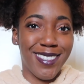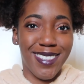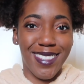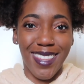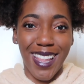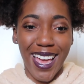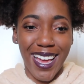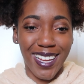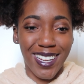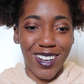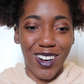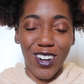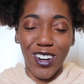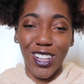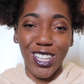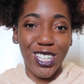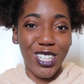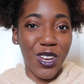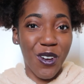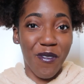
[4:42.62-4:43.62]
like
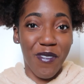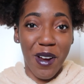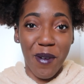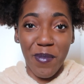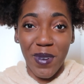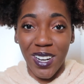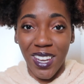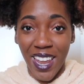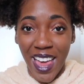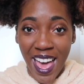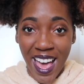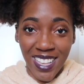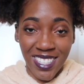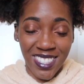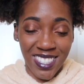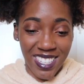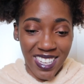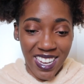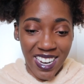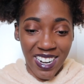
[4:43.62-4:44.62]
early November
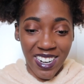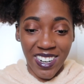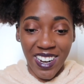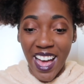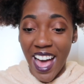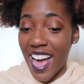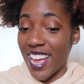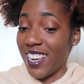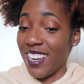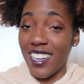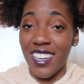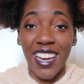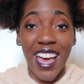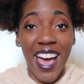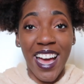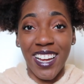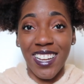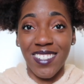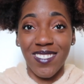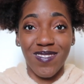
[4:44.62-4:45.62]
last year. I did
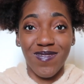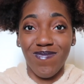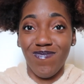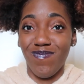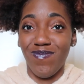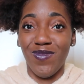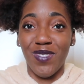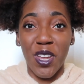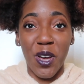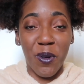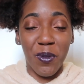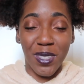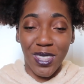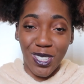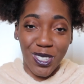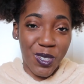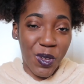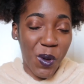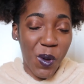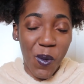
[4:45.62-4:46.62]
not know what the
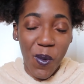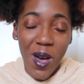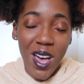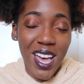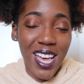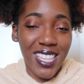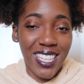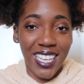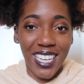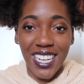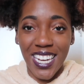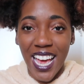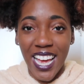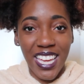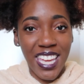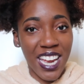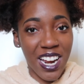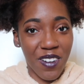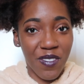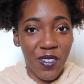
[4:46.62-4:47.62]
school was. I did not
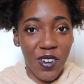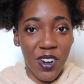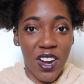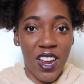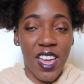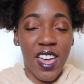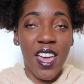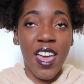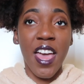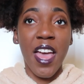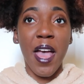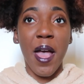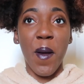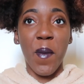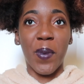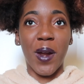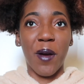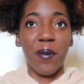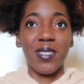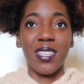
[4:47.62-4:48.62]
care for it,
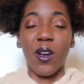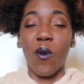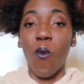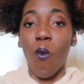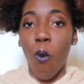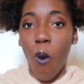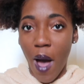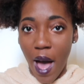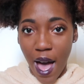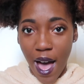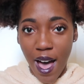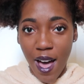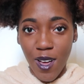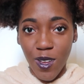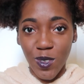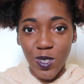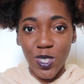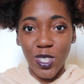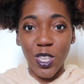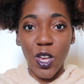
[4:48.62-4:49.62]
but I was like, wow.
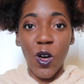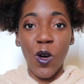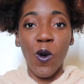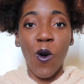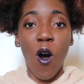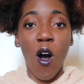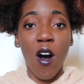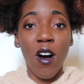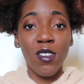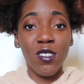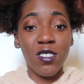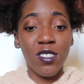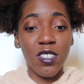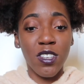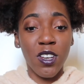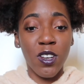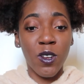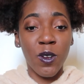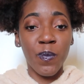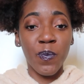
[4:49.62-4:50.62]
So
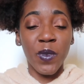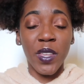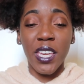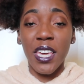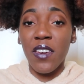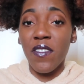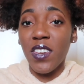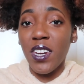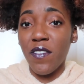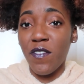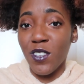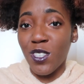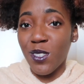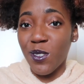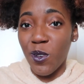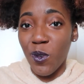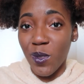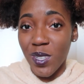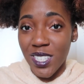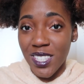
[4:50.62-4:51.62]
also, even if a
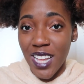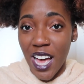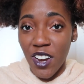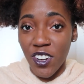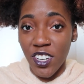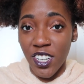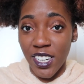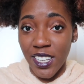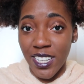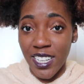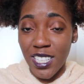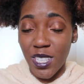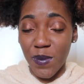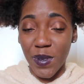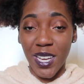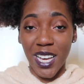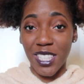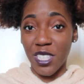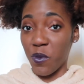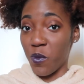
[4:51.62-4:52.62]
school is not on your list,
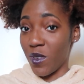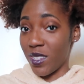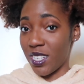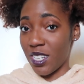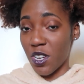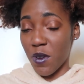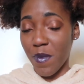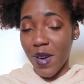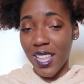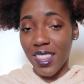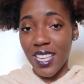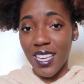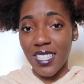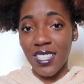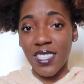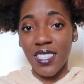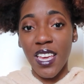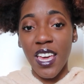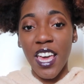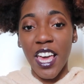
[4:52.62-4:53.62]
because it wasn't on my list,
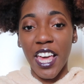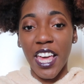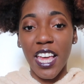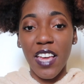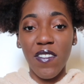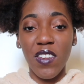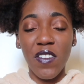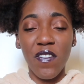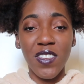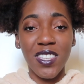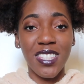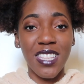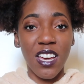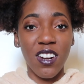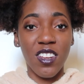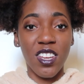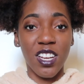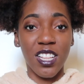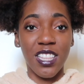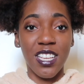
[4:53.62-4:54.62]
even if it's not
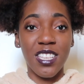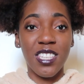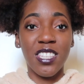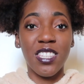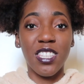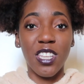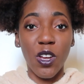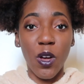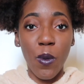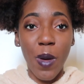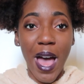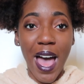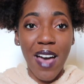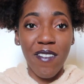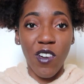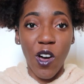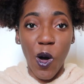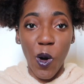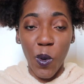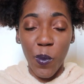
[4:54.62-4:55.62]
on your list, still have
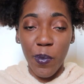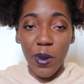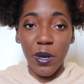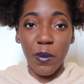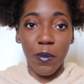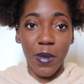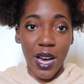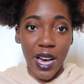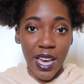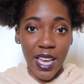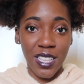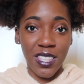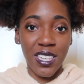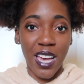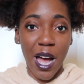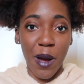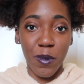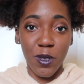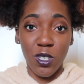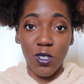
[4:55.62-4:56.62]
an open mind to
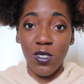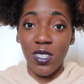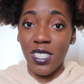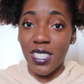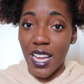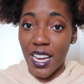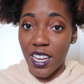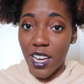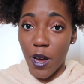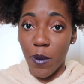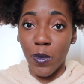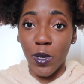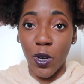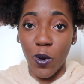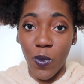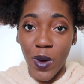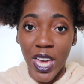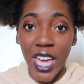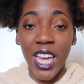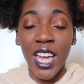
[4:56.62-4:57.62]
opportunities that come your
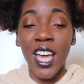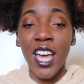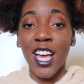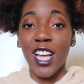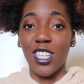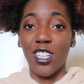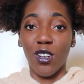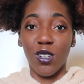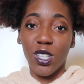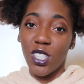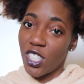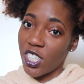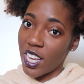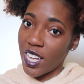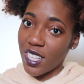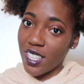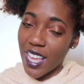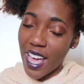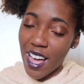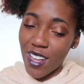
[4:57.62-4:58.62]
way. Don't
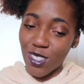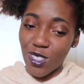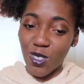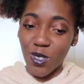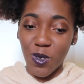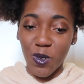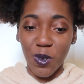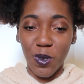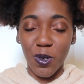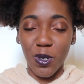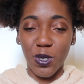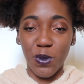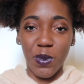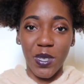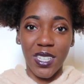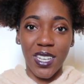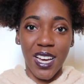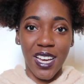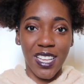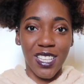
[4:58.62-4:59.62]
shut down schools
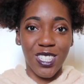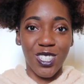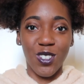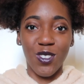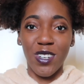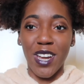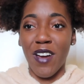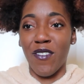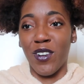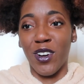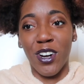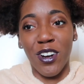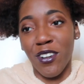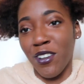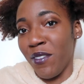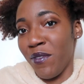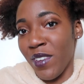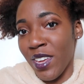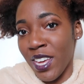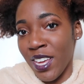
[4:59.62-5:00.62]
because you never heard
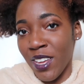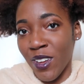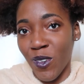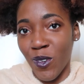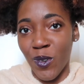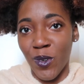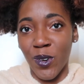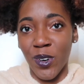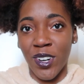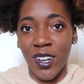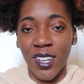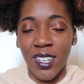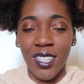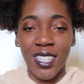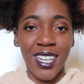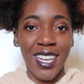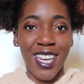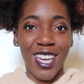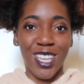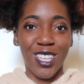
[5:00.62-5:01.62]
of it or
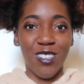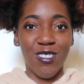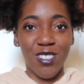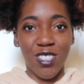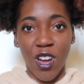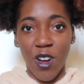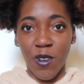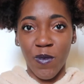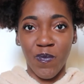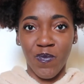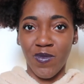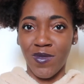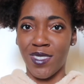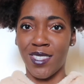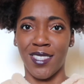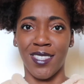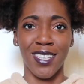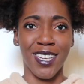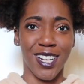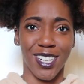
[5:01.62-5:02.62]
you don't
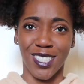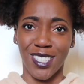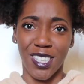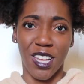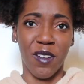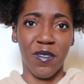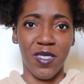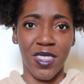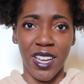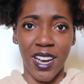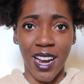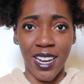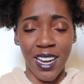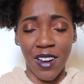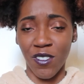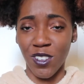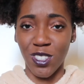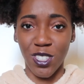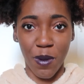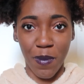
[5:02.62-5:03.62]
see yourself there. I
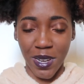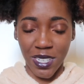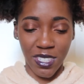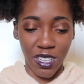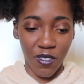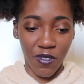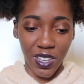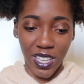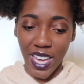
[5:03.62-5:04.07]
never saw myself in